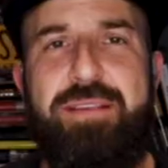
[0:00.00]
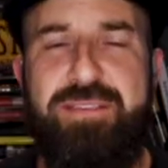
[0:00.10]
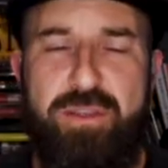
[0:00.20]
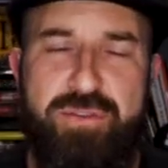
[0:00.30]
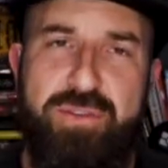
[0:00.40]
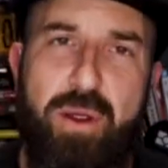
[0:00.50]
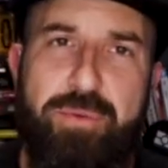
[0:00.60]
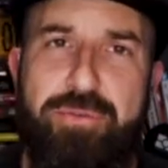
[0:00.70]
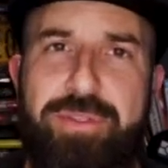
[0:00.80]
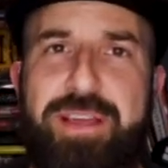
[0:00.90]
I say you start
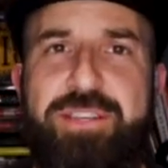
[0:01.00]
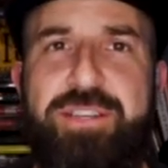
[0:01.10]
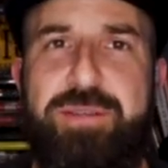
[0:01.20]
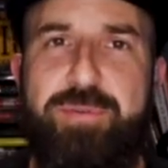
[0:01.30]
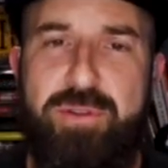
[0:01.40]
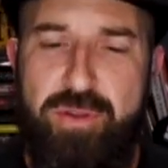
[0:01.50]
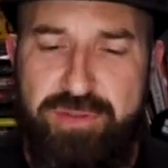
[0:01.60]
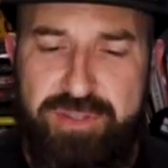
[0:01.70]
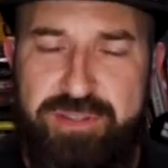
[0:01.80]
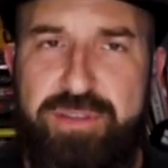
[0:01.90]
with the relationships
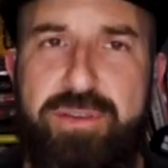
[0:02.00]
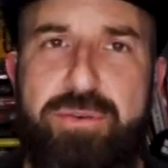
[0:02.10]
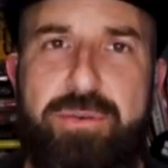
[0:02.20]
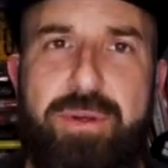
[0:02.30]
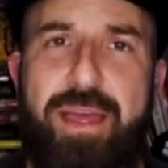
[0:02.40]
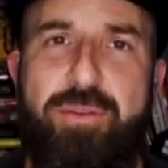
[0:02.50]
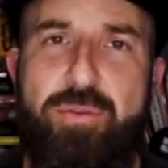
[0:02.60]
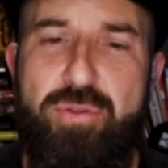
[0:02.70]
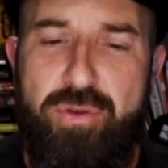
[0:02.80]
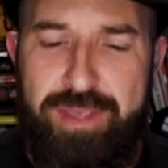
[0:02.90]
closest to you and
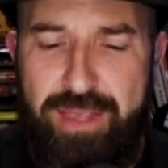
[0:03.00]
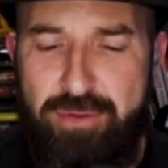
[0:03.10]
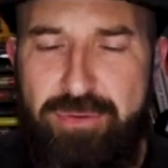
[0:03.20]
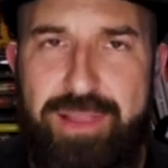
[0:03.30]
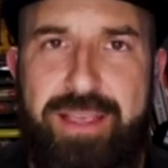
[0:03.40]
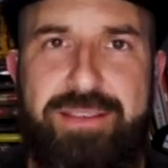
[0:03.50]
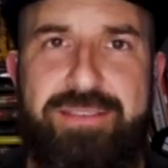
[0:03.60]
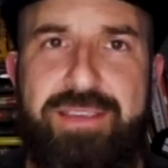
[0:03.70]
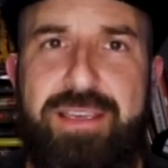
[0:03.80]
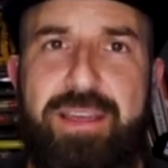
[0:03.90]
you look at your
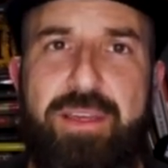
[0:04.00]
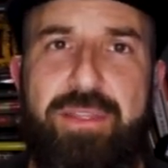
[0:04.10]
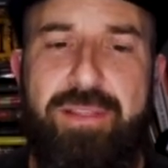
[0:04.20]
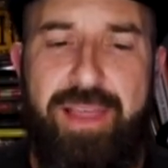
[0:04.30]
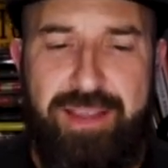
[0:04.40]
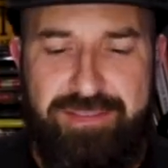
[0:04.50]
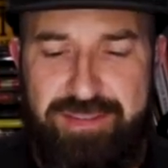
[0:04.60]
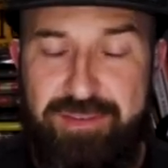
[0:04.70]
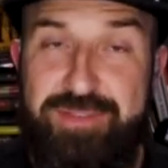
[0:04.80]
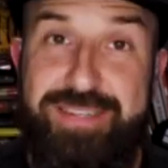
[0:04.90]
legacy, the
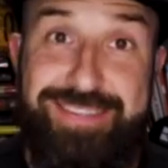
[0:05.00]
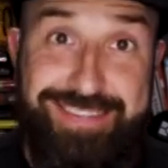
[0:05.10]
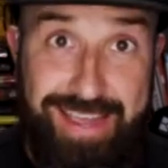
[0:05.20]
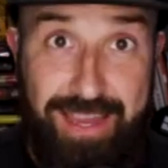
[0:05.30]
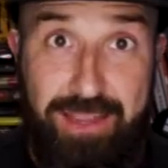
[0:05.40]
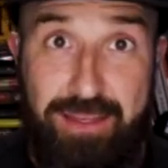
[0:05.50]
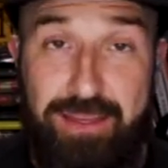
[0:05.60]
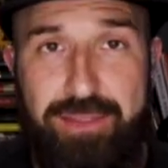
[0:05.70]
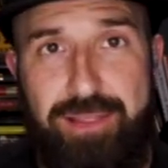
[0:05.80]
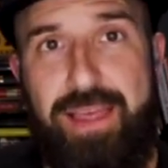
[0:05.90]
legacy of today,
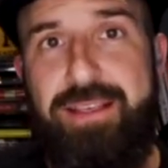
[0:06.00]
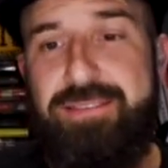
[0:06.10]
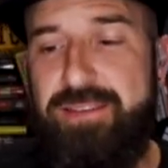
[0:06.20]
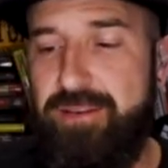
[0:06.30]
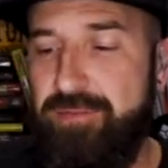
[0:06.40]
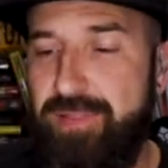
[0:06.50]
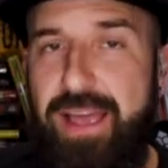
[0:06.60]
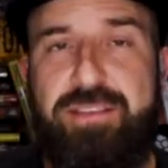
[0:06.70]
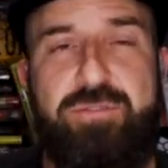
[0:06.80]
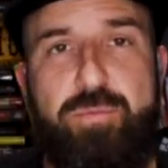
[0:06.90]
the legacy of
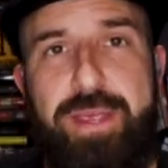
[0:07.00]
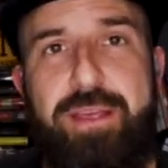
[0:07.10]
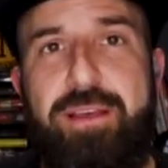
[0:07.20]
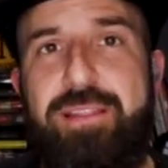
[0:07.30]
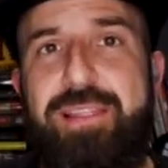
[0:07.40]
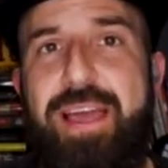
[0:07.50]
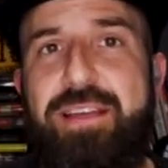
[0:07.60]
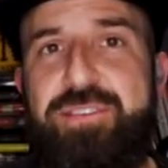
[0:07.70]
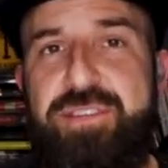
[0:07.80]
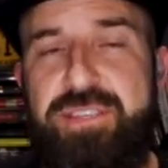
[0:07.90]
last week,
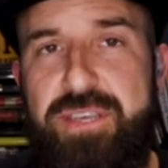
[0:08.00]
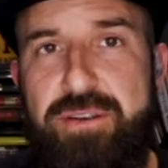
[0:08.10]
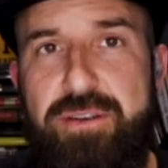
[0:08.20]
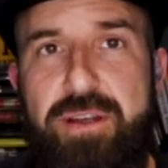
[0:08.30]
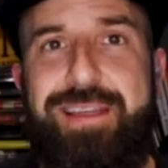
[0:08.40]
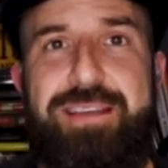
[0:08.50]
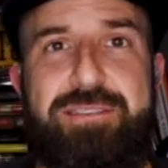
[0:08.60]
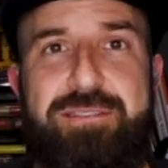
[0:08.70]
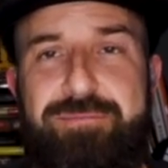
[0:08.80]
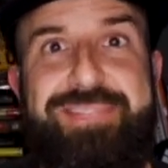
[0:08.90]
last year, last